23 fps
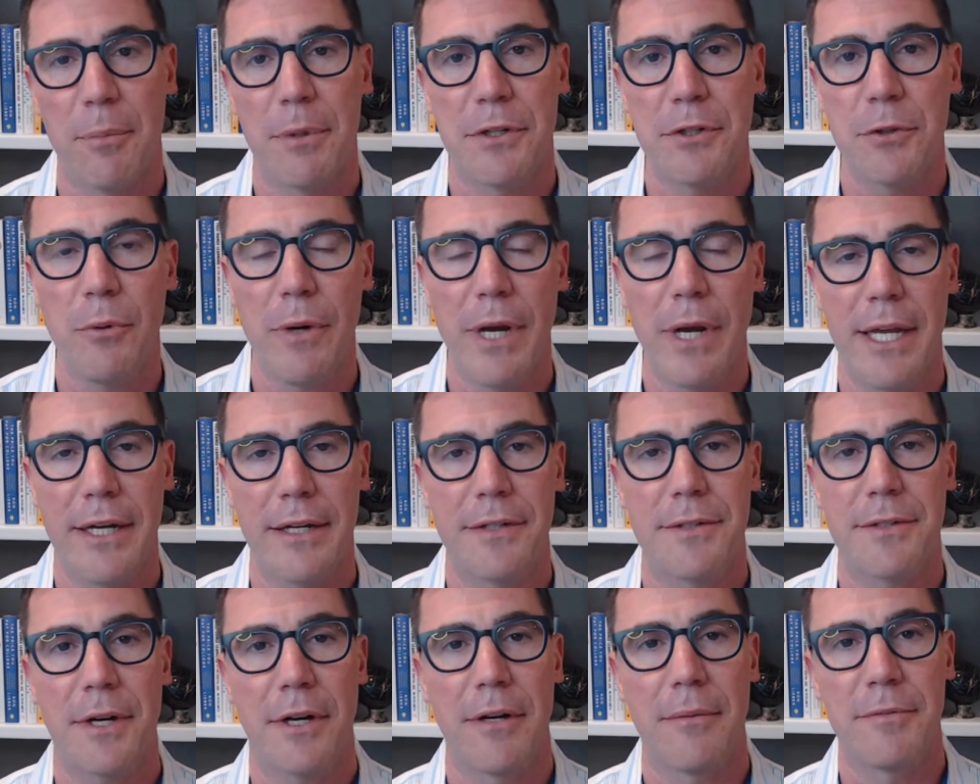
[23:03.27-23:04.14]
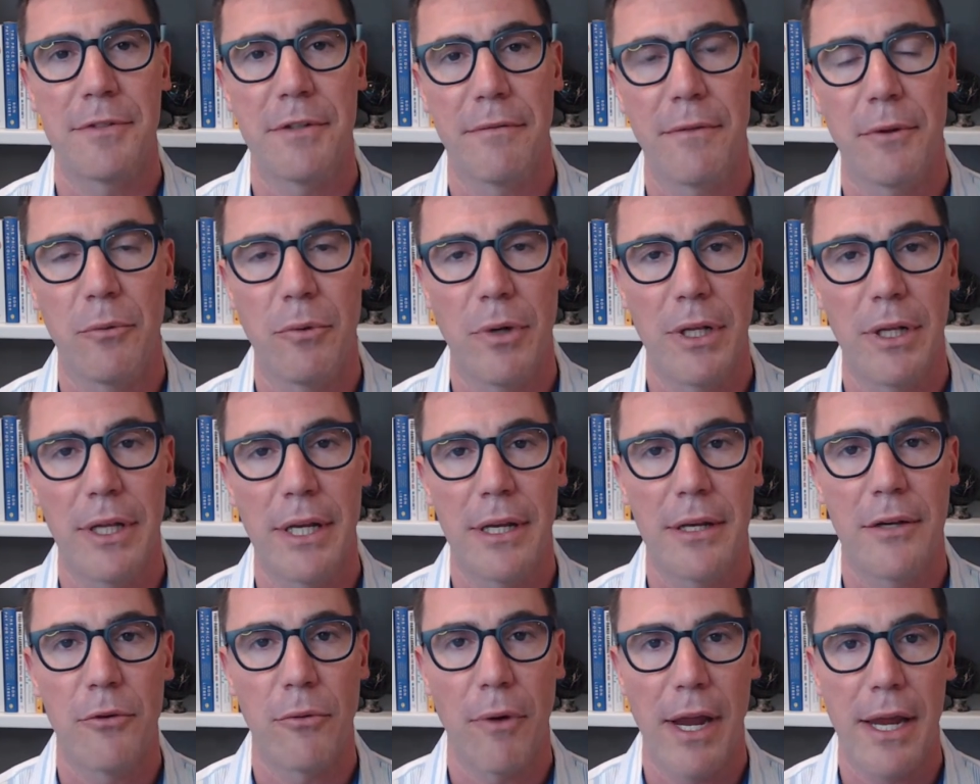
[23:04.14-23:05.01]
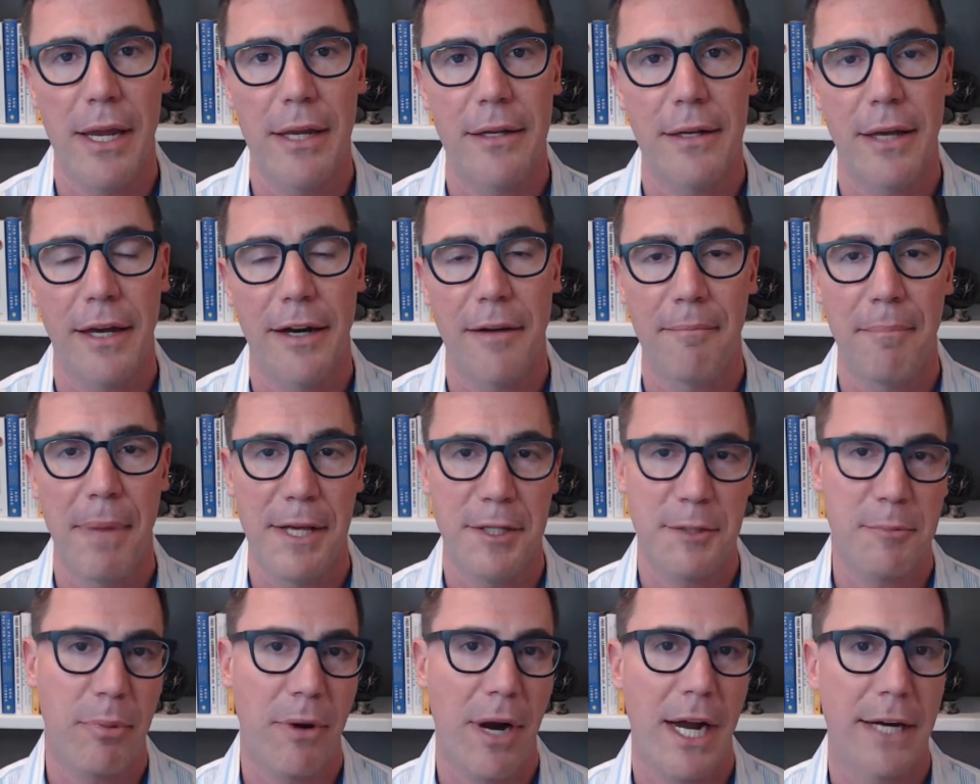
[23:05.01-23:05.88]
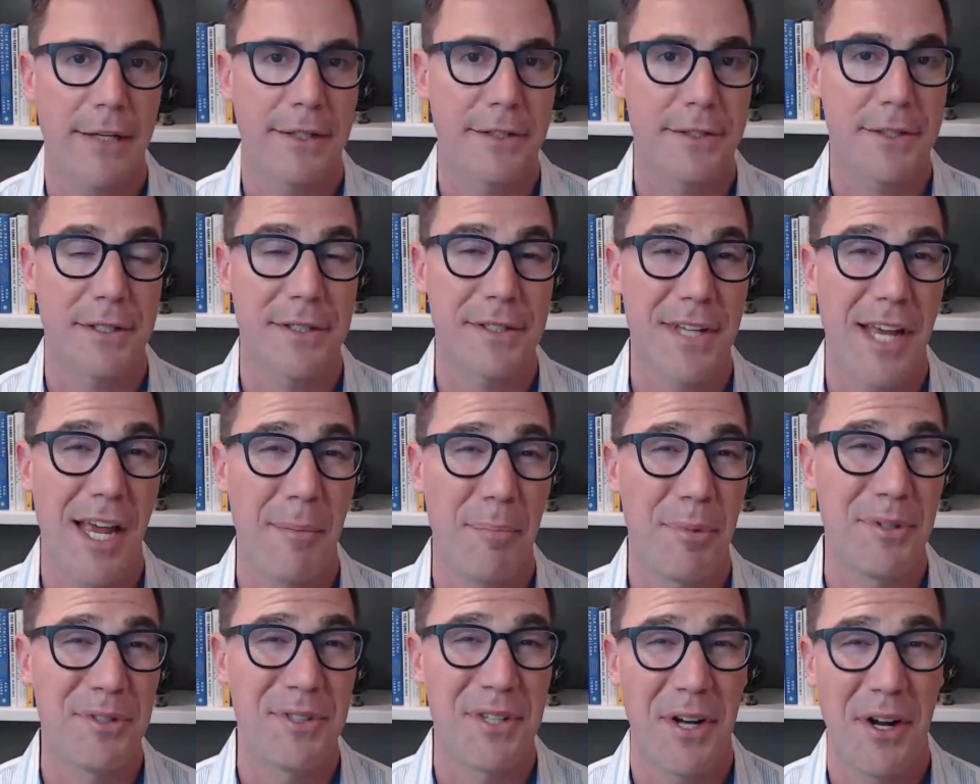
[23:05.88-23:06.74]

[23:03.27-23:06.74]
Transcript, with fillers: between in terms of the really great kind of best practice examples.